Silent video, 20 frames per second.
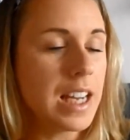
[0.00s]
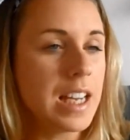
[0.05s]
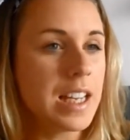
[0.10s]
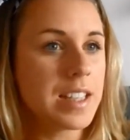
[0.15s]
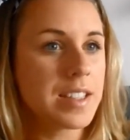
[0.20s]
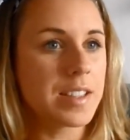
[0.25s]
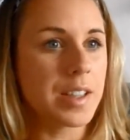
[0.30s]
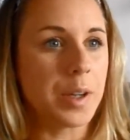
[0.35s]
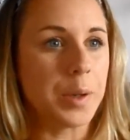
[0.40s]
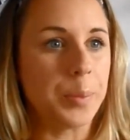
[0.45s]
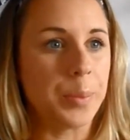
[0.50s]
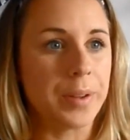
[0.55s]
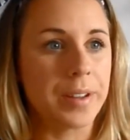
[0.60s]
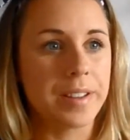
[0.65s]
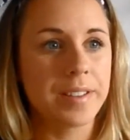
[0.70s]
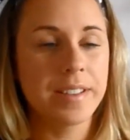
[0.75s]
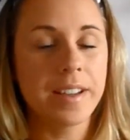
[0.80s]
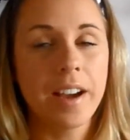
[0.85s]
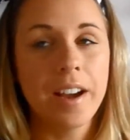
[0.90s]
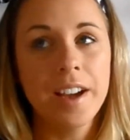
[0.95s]
So by
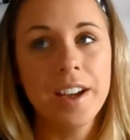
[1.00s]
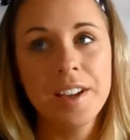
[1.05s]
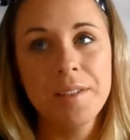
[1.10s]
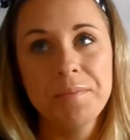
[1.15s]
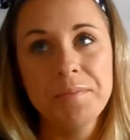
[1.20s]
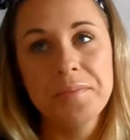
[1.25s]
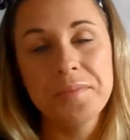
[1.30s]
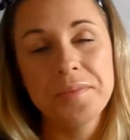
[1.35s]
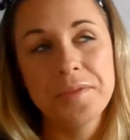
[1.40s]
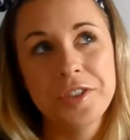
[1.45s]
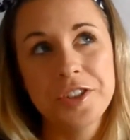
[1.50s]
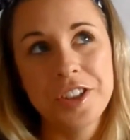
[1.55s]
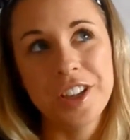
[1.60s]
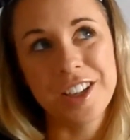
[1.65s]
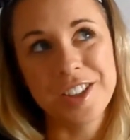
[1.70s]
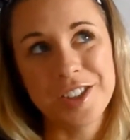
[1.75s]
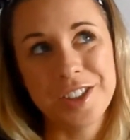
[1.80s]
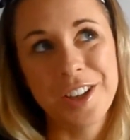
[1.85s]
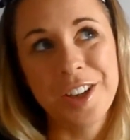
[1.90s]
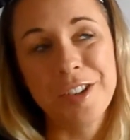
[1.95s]
the time she
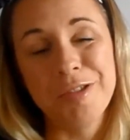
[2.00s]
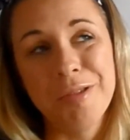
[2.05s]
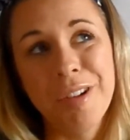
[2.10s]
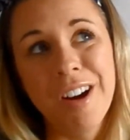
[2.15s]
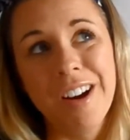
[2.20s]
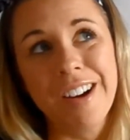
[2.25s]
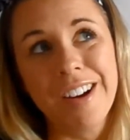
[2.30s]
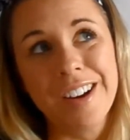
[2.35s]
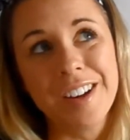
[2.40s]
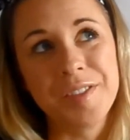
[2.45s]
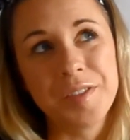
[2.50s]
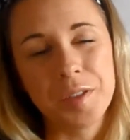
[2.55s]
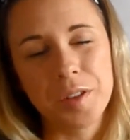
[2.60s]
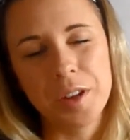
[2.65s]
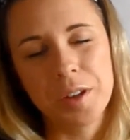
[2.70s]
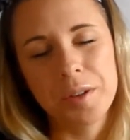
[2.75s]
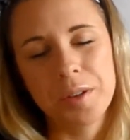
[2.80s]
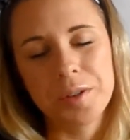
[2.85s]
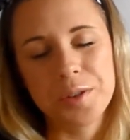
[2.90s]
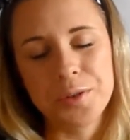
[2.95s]
actually arrived,
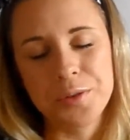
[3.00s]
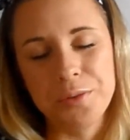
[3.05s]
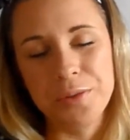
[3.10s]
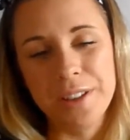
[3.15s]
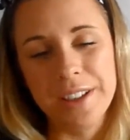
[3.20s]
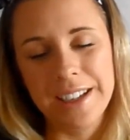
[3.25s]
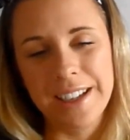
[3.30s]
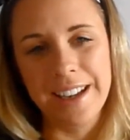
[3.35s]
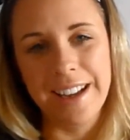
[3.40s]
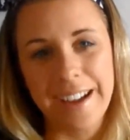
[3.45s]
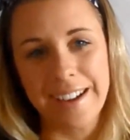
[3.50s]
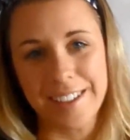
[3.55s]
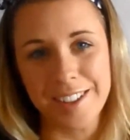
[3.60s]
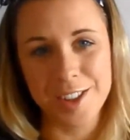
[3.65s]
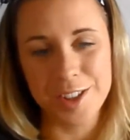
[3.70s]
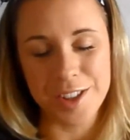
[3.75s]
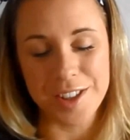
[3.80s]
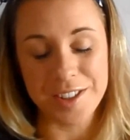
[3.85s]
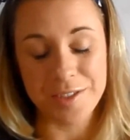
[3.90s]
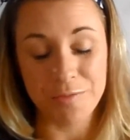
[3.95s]
although I was really
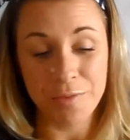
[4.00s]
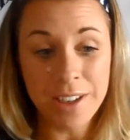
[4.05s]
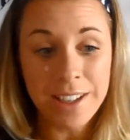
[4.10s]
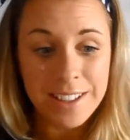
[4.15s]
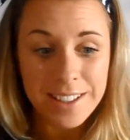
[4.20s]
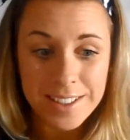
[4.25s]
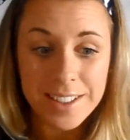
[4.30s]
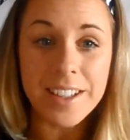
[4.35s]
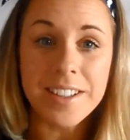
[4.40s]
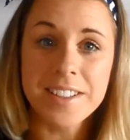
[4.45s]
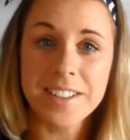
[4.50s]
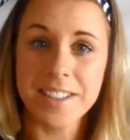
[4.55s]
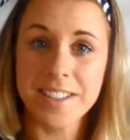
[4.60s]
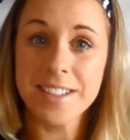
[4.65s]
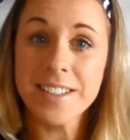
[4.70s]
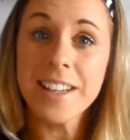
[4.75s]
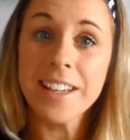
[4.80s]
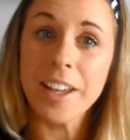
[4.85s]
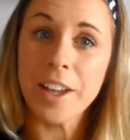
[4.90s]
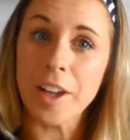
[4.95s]
anxious, really excited to
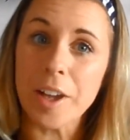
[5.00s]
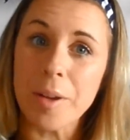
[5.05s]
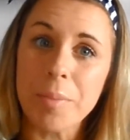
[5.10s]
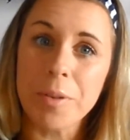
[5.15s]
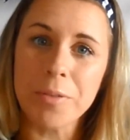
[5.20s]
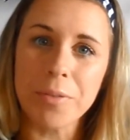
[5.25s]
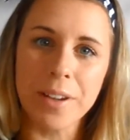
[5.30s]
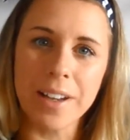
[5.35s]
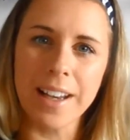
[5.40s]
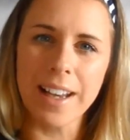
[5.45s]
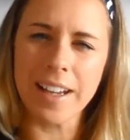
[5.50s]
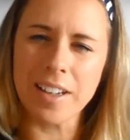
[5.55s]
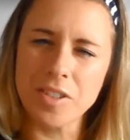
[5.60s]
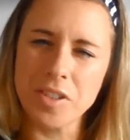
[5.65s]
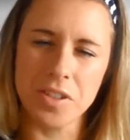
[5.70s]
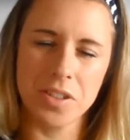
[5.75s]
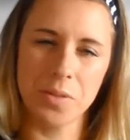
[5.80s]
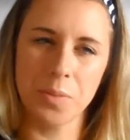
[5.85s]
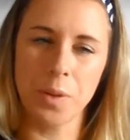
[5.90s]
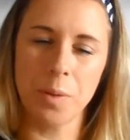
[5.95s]
see her, but really
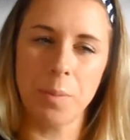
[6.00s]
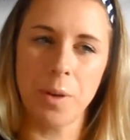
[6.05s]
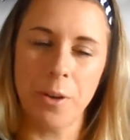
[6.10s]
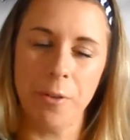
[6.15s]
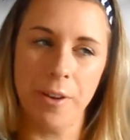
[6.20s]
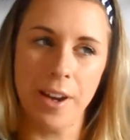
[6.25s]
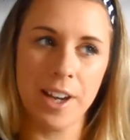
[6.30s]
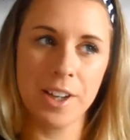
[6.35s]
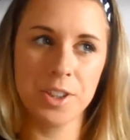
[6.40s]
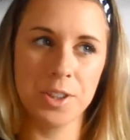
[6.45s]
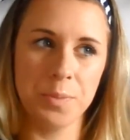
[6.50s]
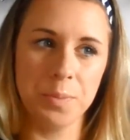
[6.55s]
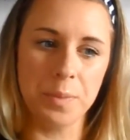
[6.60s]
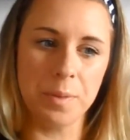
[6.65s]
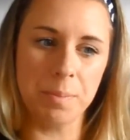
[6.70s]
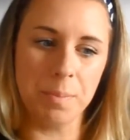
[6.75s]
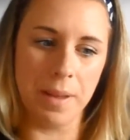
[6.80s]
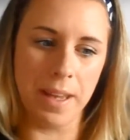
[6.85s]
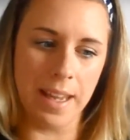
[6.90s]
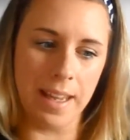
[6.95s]
anxious of what my reaction
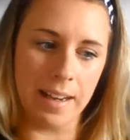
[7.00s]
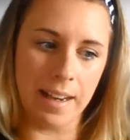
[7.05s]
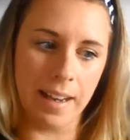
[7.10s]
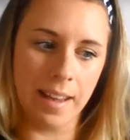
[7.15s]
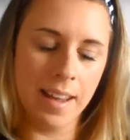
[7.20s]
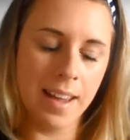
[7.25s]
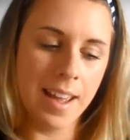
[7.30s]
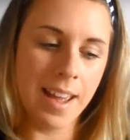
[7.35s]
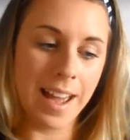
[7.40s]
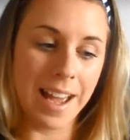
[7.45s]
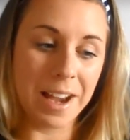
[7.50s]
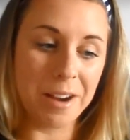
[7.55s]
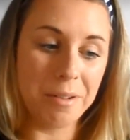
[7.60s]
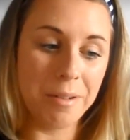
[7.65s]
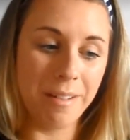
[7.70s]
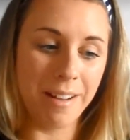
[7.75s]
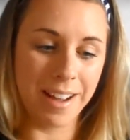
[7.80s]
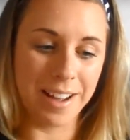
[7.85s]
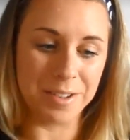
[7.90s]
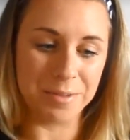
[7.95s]
would be and how
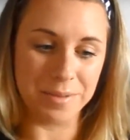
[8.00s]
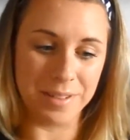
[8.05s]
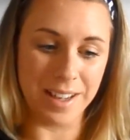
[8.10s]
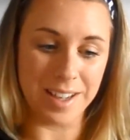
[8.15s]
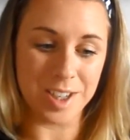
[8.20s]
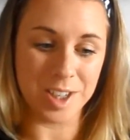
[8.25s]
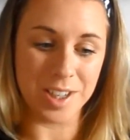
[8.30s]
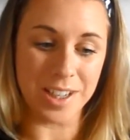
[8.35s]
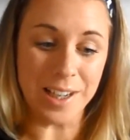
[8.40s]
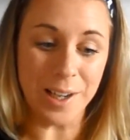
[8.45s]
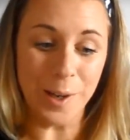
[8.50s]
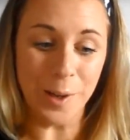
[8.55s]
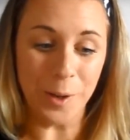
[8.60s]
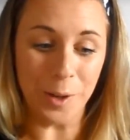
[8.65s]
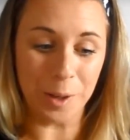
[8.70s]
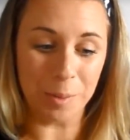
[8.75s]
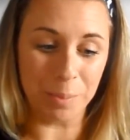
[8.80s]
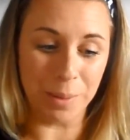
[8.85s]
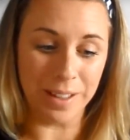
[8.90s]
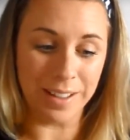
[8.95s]
her hand would actually
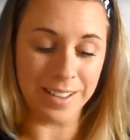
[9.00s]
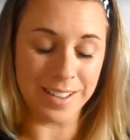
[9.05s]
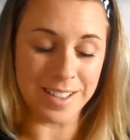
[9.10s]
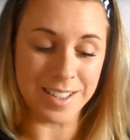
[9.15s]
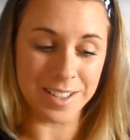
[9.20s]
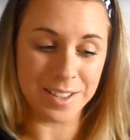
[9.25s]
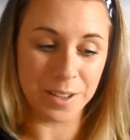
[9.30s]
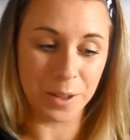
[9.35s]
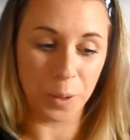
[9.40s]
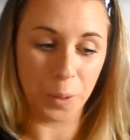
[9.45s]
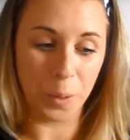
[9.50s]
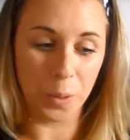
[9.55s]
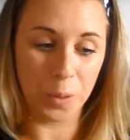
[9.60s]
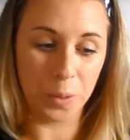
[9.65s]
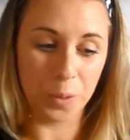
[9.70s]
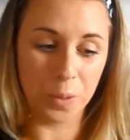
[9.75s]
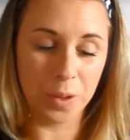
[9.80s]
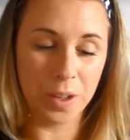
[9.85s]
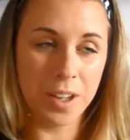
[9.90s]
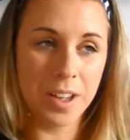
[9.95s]
look, because
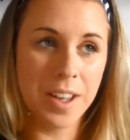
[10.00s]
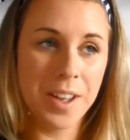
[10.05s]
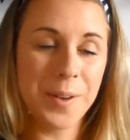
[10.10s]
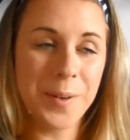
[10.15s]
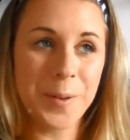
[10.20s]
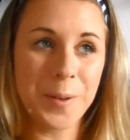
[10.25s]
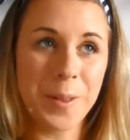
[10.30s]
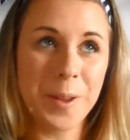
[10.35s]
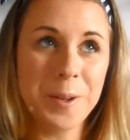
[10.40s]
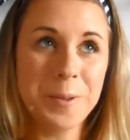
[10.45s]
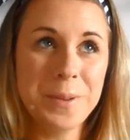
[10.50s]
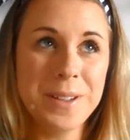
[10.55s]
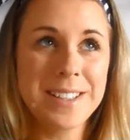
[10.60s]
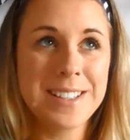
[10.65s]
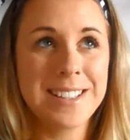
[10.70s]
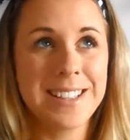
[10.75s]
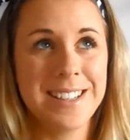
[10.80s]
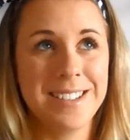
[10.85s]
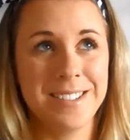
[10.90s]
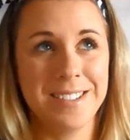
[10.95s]
although we'd
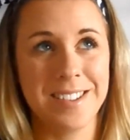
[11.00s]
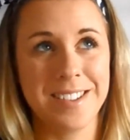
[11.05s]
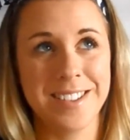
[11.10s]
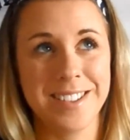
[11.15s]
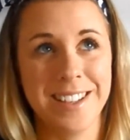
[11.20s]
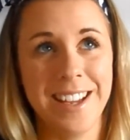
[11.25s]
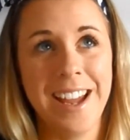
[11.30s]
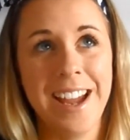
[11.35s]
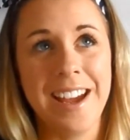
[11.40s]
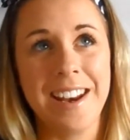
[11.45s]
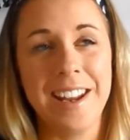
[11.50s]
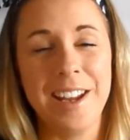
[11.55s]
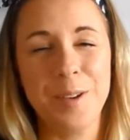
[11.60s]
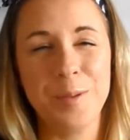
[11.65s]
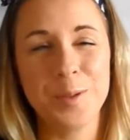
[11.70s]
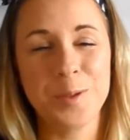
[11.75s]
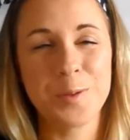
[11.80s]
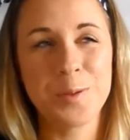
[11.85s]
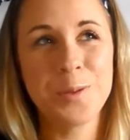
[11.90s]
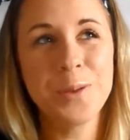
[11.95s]
seen on the scan, it
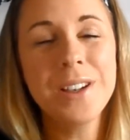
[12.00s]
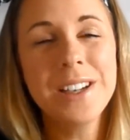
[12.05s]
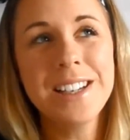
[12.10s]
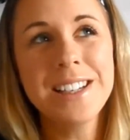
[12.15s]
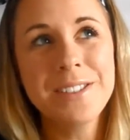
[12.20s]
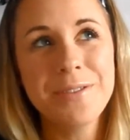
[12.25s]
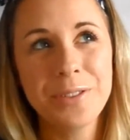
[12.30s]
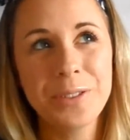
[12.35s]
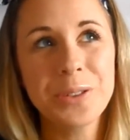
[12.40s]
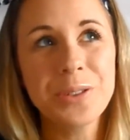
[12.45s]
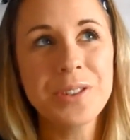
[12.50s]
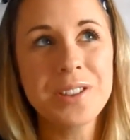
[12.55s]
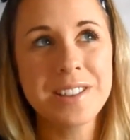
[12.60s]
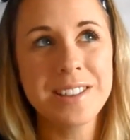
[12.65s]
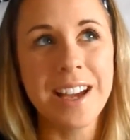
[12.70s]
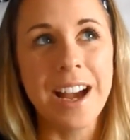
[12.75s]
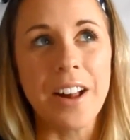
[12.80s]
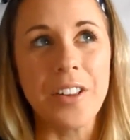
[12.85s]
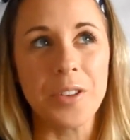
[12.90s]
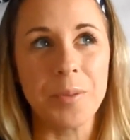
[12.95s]
was really difficult to
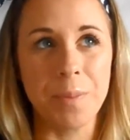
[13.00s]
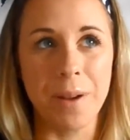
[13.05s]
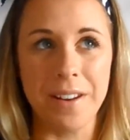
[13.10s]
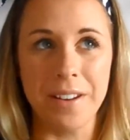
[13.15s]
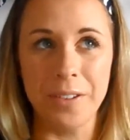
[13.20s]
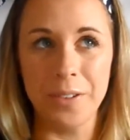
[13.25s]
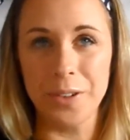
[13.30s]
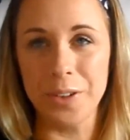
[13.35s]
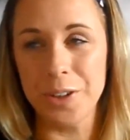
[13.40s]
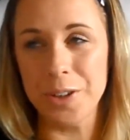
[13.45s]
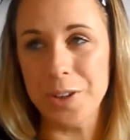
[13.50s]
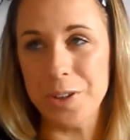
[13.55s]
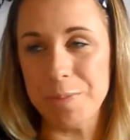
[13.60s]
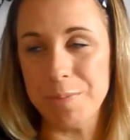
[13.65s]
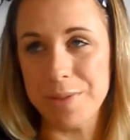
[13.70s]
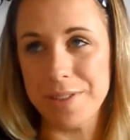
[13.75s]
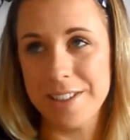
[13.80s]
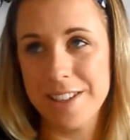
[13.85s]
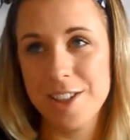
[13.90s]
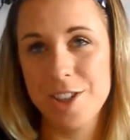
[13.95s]
tell depending on her
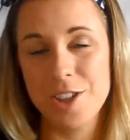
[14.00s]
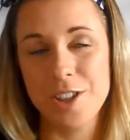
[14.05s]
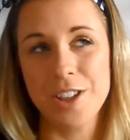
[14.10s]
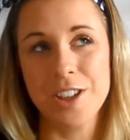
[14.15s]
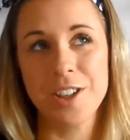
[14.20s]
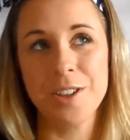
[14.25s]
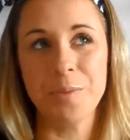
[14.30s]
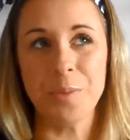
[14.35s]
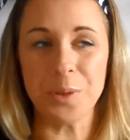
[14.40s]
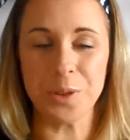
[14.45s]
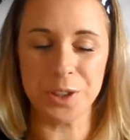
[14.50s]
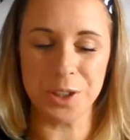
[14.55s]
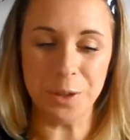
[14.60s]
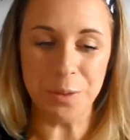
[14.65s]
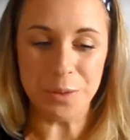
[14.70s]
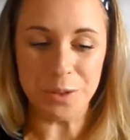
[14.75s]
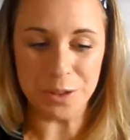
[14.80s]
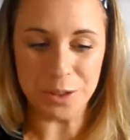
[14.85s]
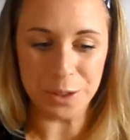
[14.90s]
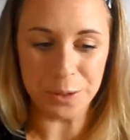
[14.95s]
position, what she
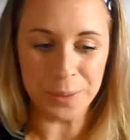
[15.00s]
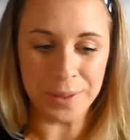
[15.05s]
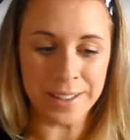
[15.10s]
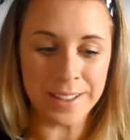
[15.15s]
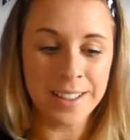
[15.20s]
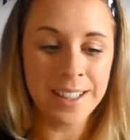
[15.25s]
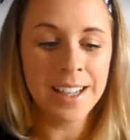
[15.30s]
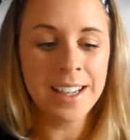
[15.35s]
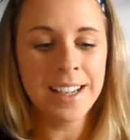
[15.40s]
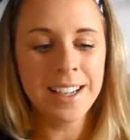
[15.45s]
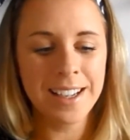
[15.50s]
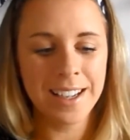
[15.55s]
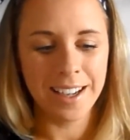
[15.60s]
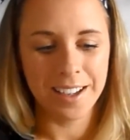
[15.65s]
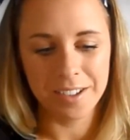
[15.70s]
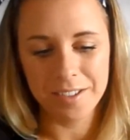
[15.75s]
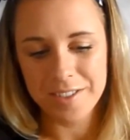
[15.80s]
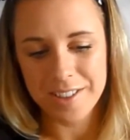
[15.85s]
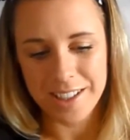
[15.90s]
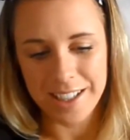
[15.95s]
was doing,
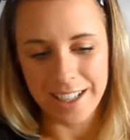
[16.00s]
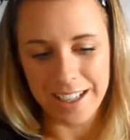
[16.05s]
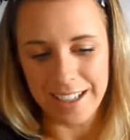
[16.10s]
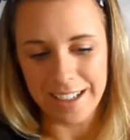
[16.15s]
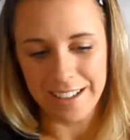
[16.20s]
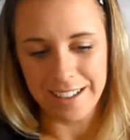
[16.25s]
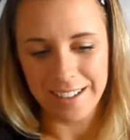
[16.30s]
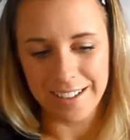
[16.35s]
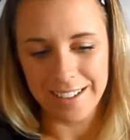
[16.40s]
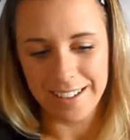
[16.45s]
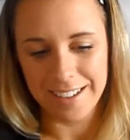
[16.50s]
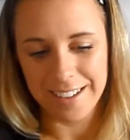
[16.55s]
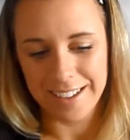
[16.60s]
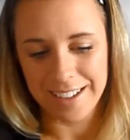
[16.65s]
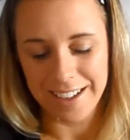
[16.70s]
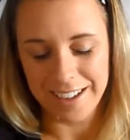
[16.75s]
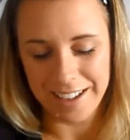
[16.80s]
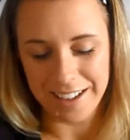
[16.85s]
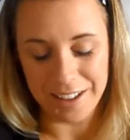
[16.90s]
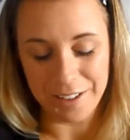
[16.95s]
and obviously
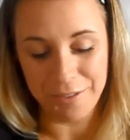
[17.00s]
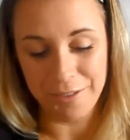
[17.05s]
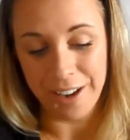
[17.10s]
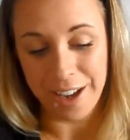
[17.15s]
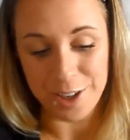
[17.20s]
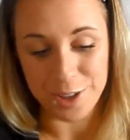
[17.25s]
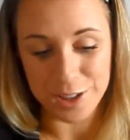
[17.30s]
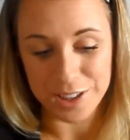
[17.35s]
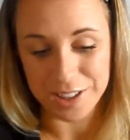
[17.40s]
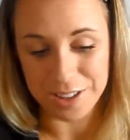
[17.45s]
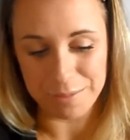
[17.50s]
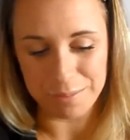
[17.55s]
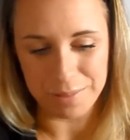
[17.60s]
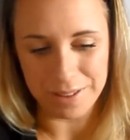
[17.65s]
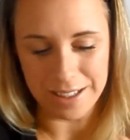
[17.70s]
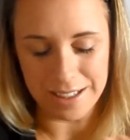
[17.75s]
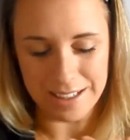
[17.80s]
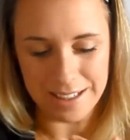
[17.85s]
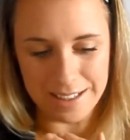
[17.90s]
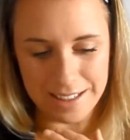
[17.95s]
in the flesh it's
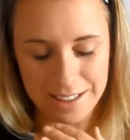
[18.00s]
completely